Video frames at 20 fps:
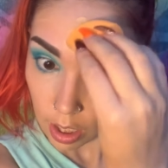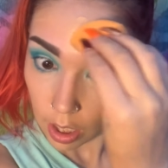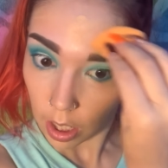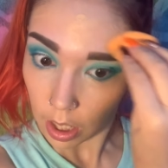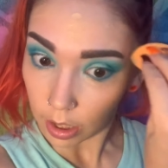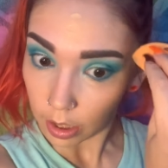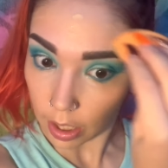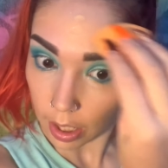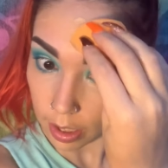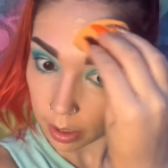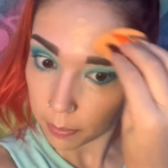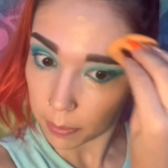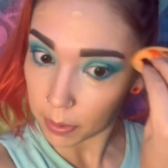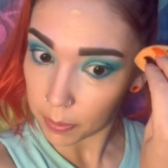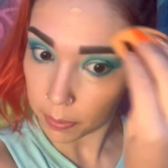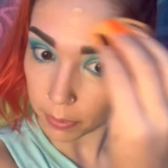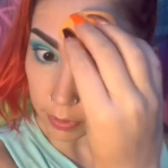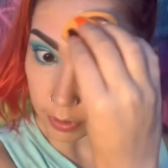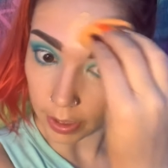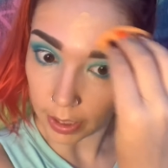A lot of
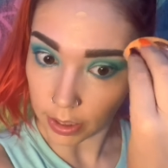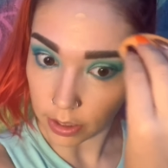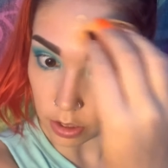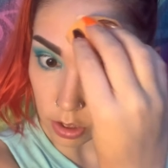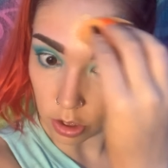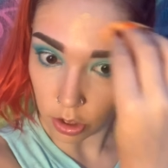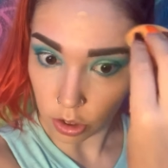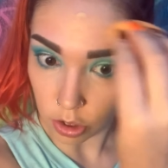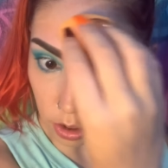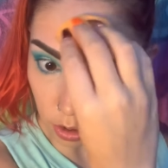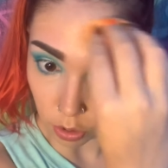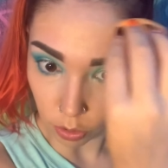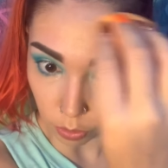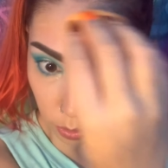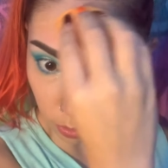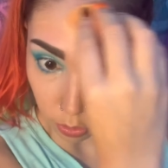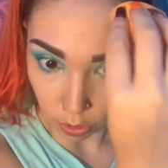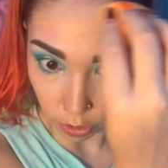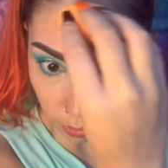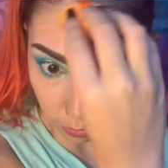people like to
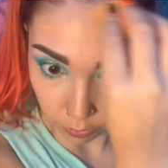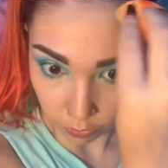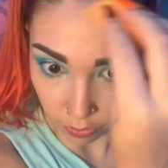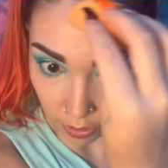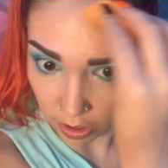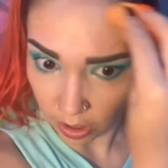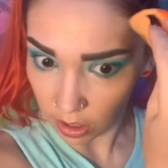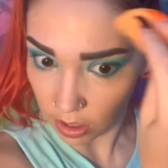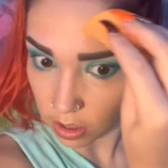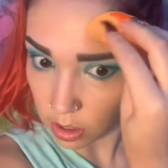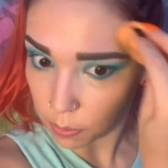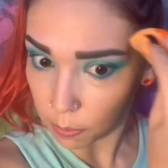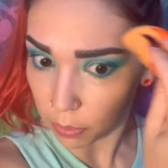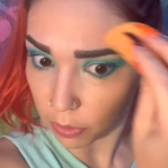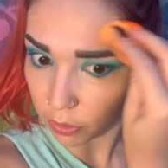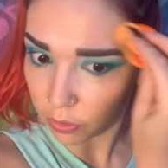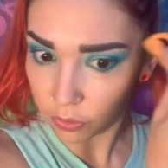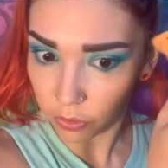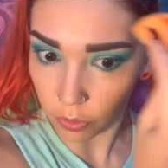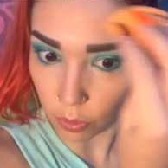do their face
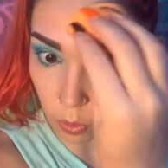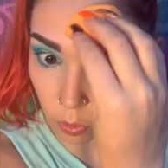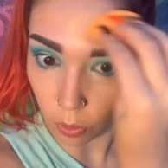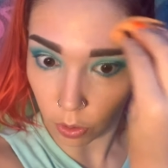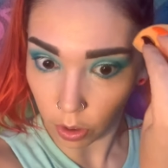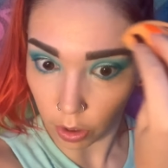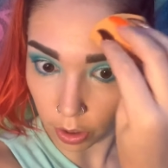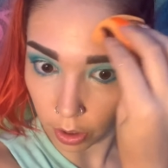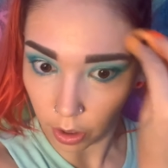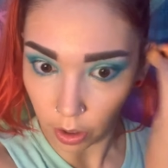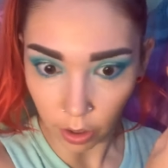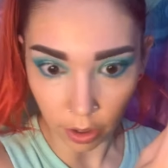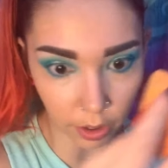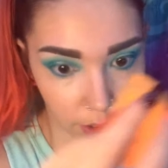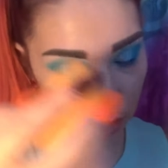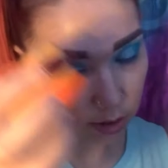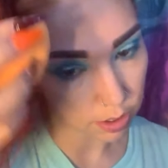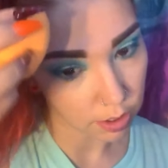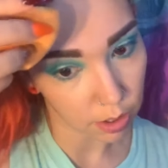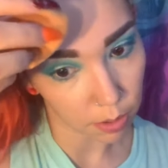before,
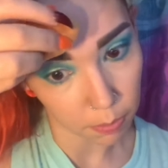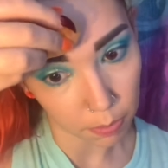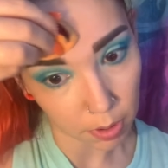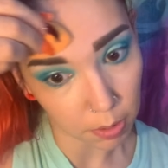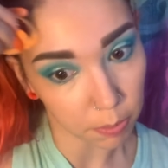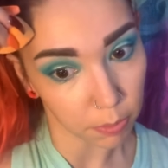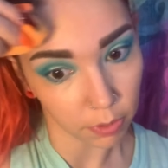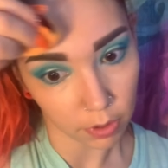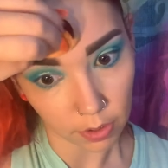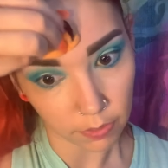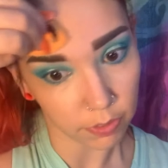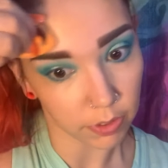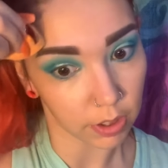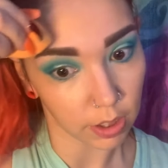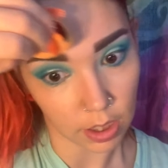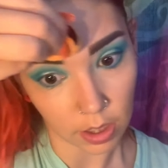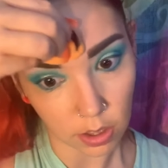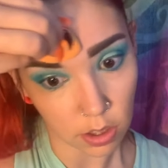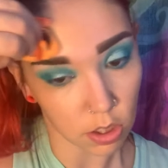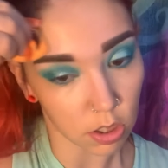and some people even
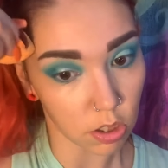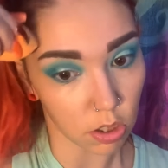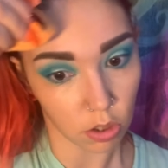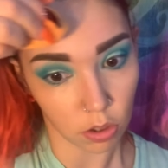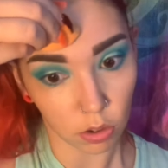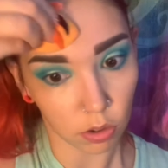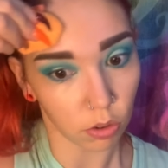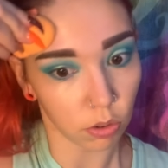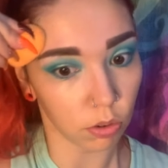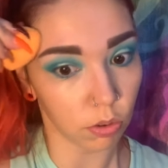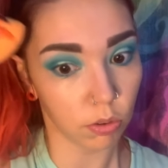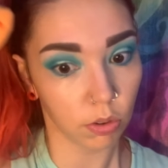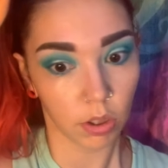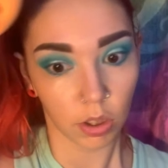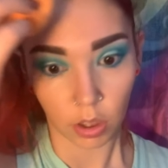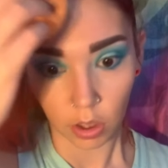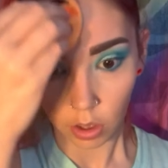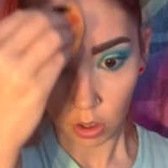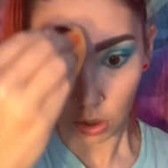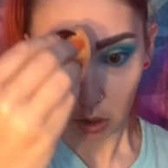like to do,
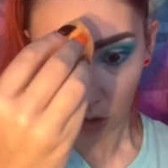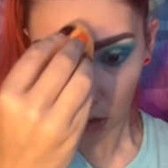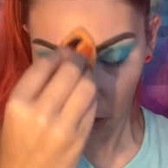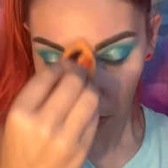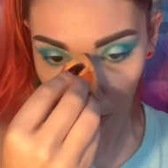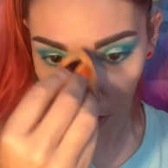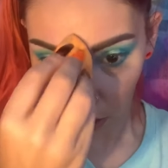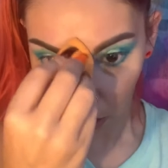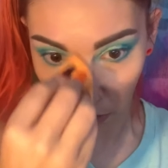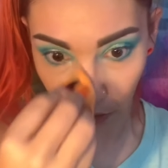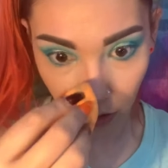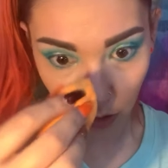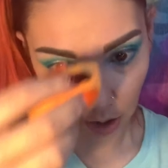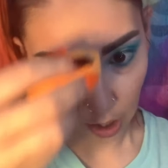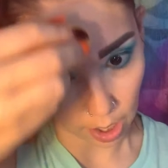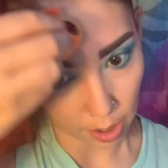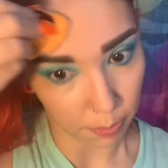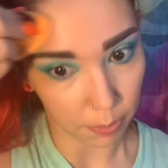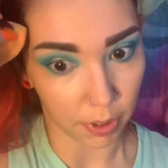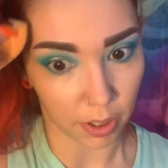you know, their
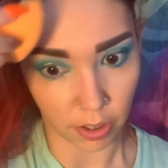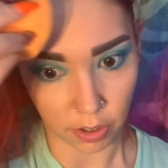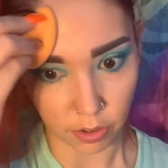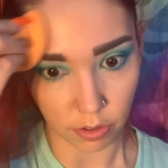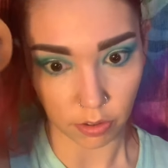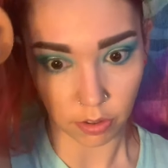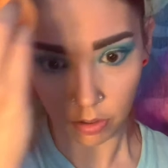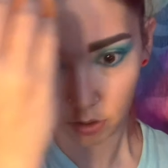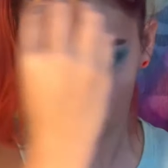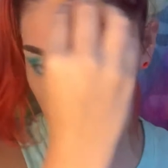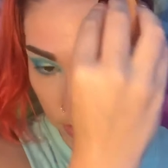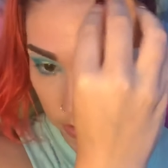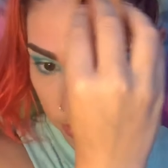eyebrows,